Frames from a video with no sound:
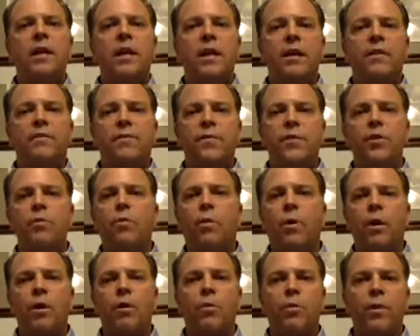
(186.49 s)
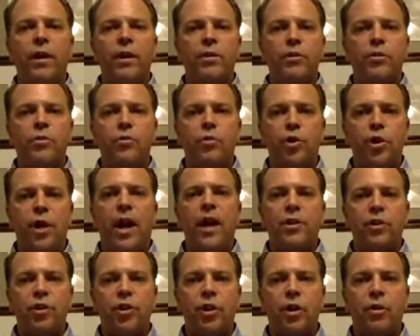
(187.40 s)
If you are going to
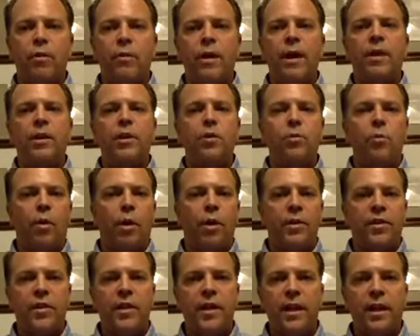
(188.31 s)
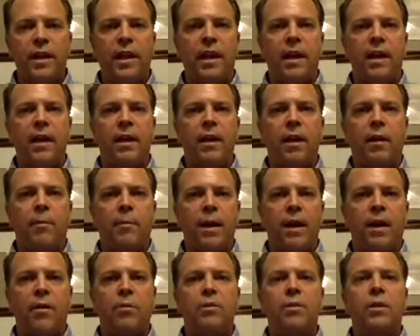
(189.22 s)
SHOT Show and you are thinking
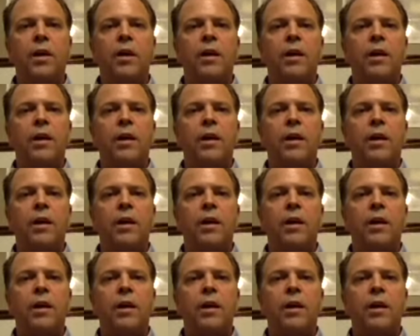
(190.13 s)
about